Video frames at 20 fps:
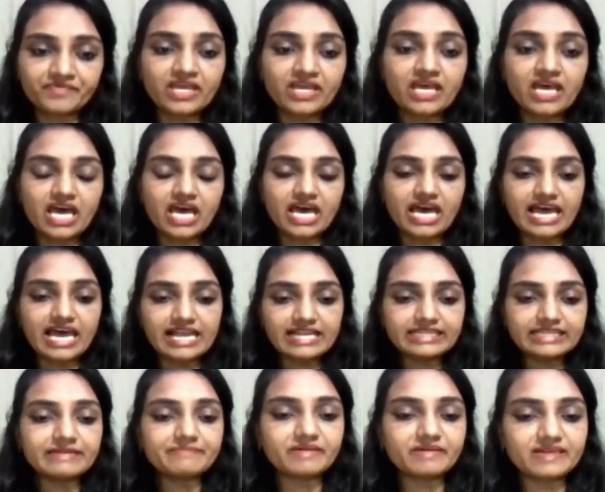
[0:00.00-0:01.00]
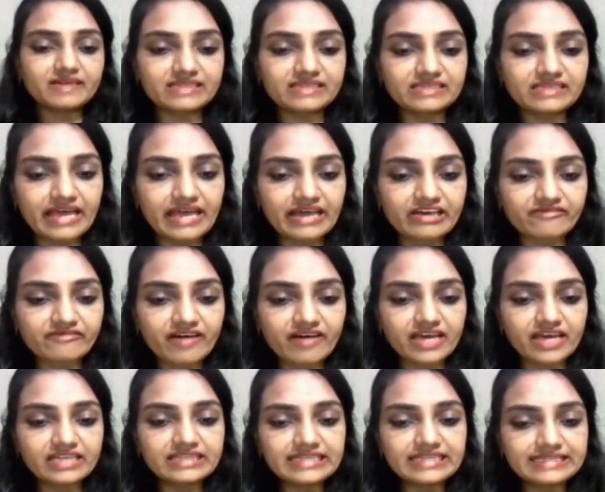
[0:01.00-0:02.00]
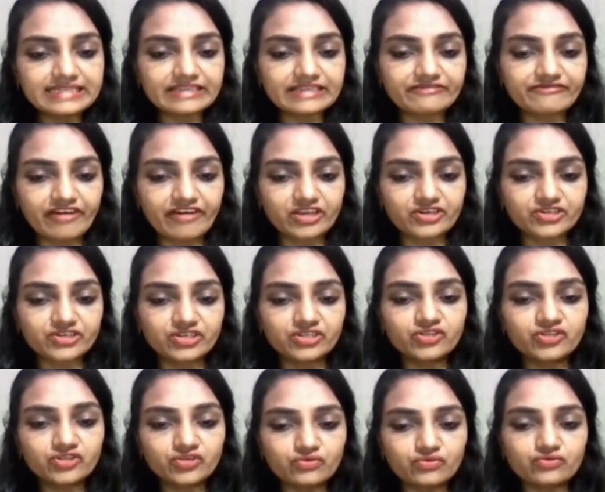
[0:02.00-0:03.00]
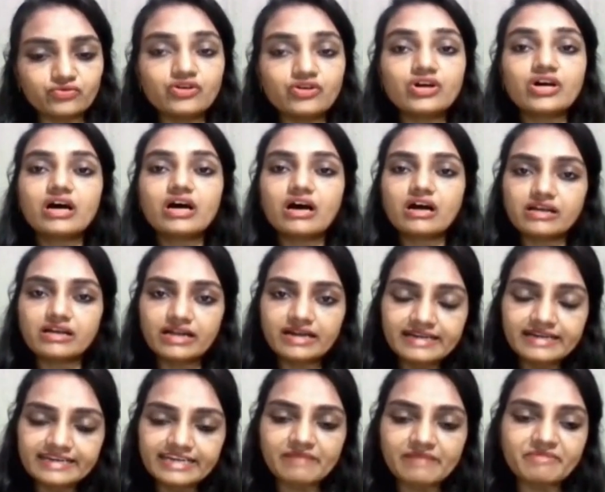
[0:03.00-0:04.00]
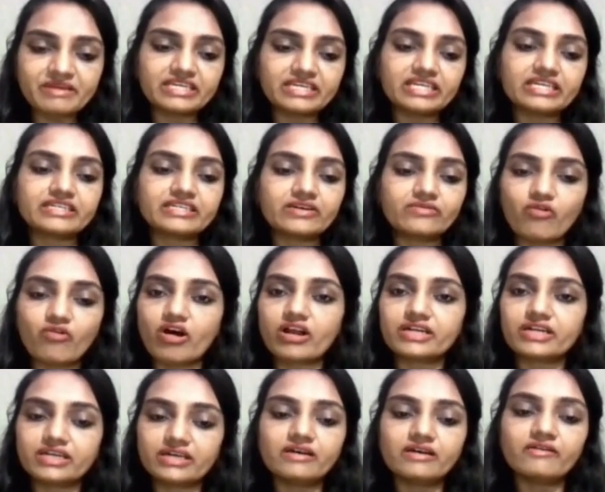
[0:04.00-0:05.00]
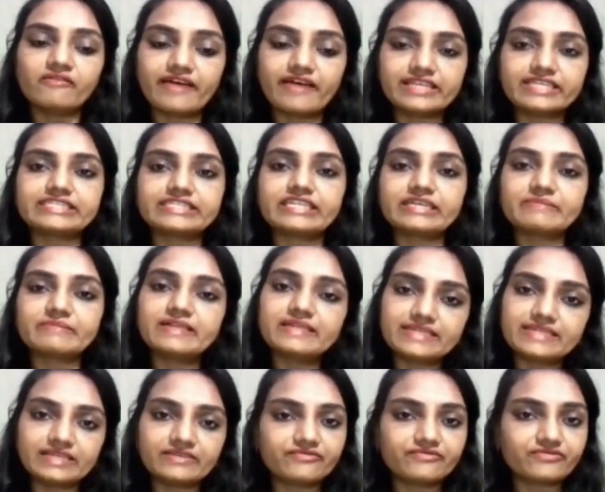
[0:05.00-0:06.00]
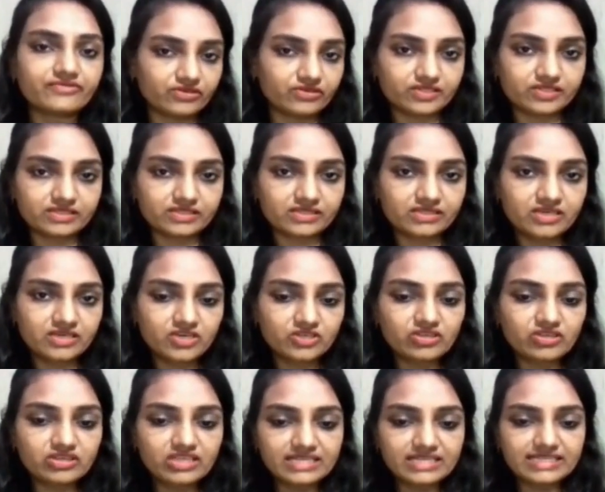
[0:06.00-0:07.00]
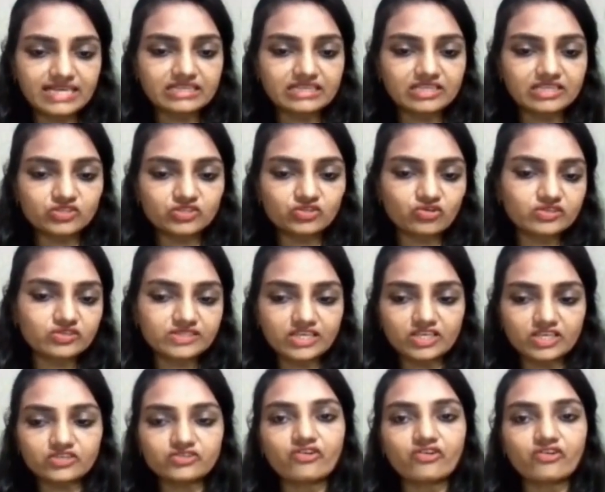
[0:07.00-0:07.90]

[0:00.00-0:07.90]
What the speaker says: A healthy person acquire this infection through a contaminated water, vegetables and fruits. So these are the sources of